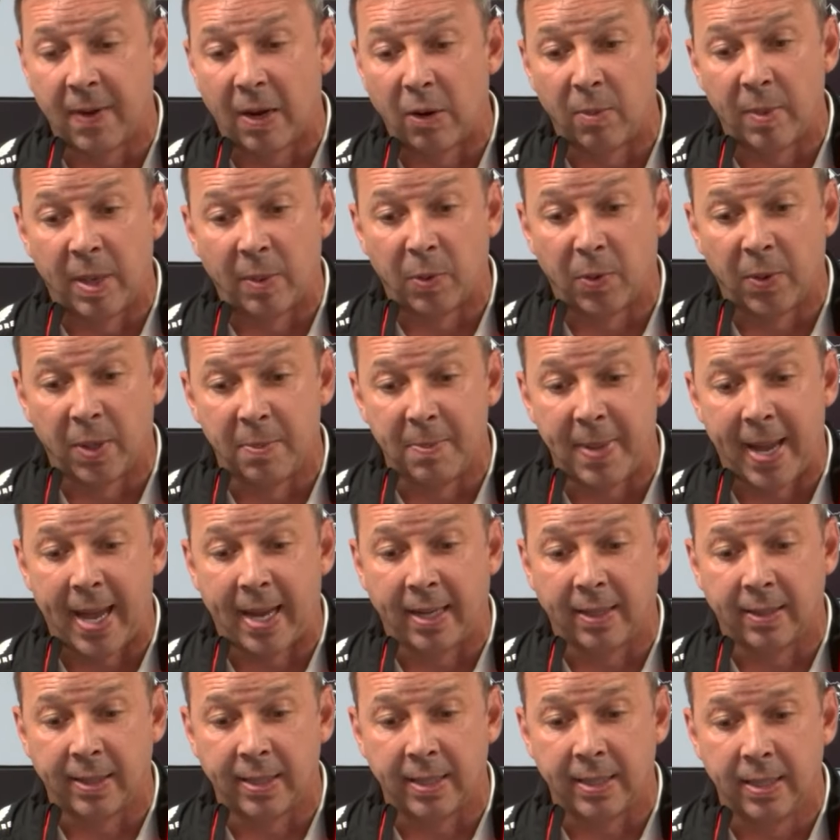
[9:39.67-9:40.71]
I remember we were
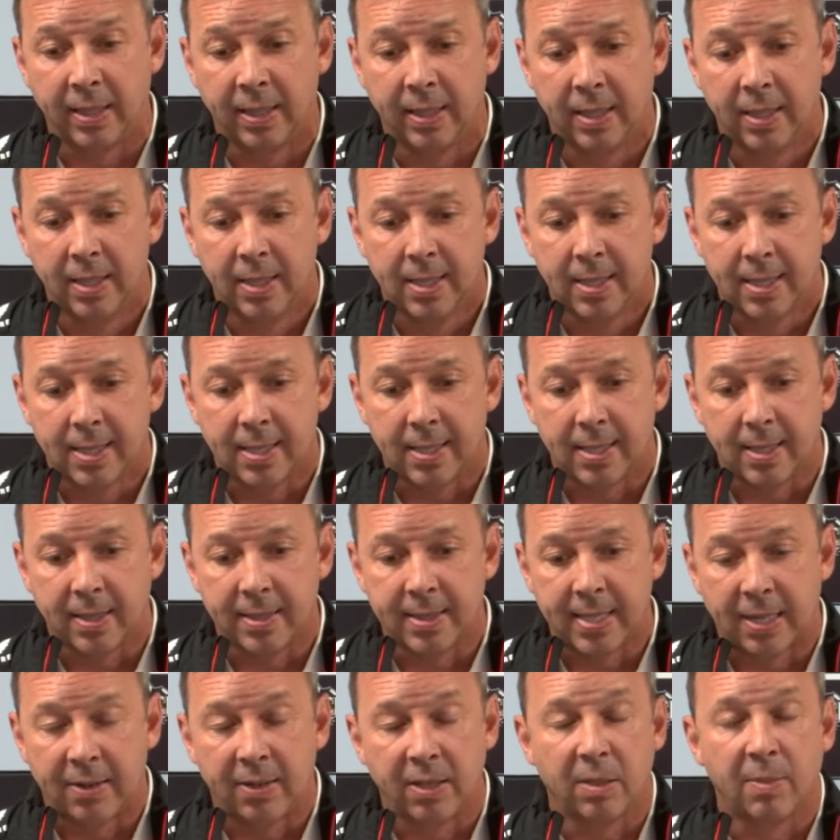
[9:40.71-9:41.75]
battling
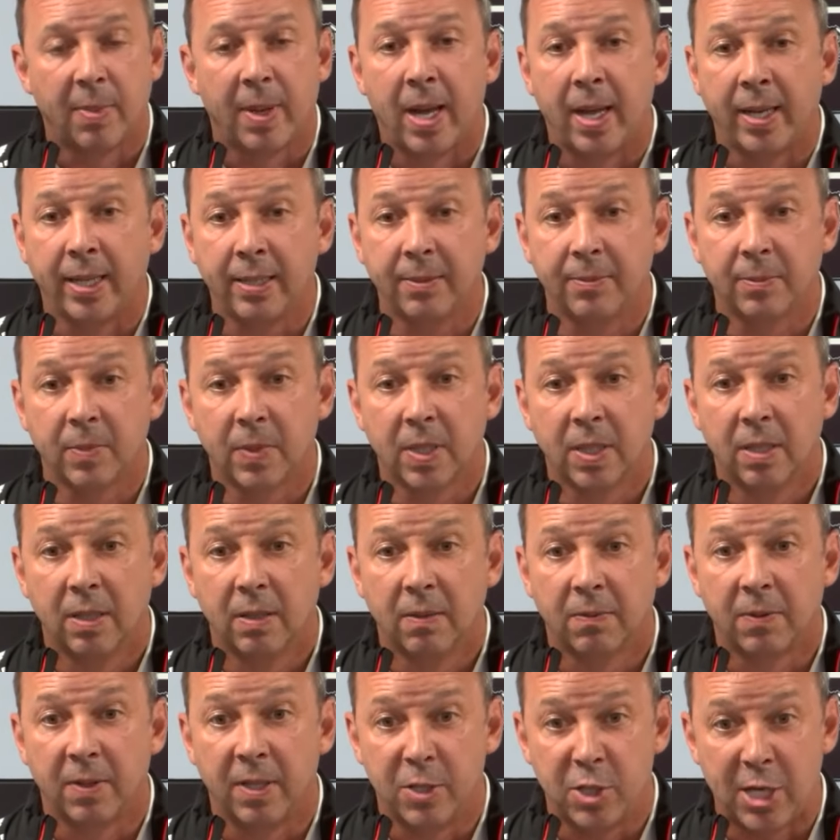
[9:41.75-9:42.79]
Terry Labonte
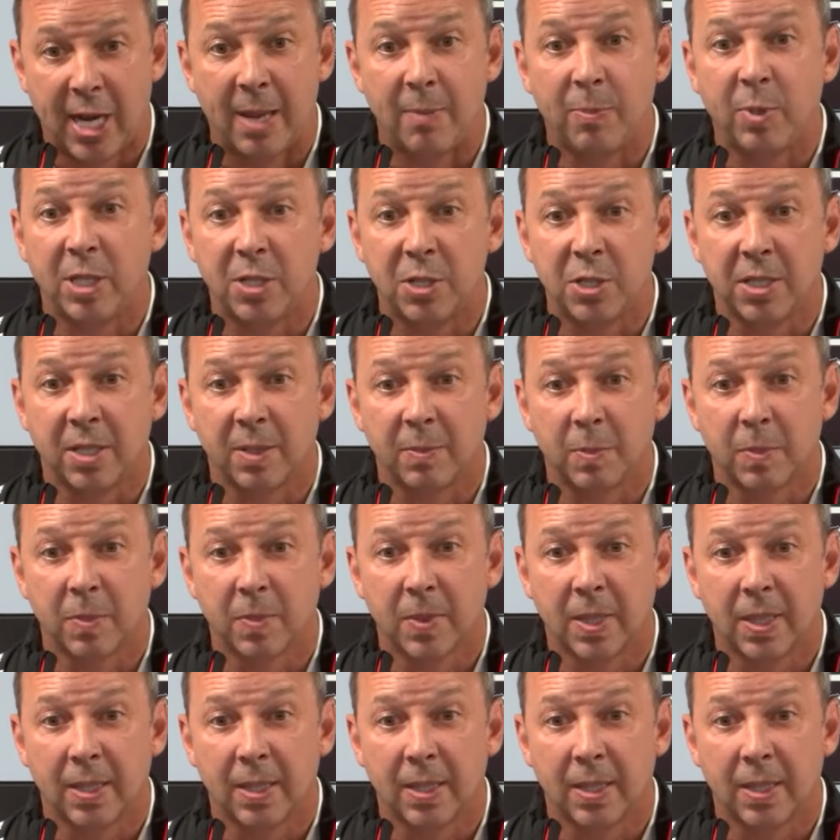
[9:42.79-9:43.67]
for the championship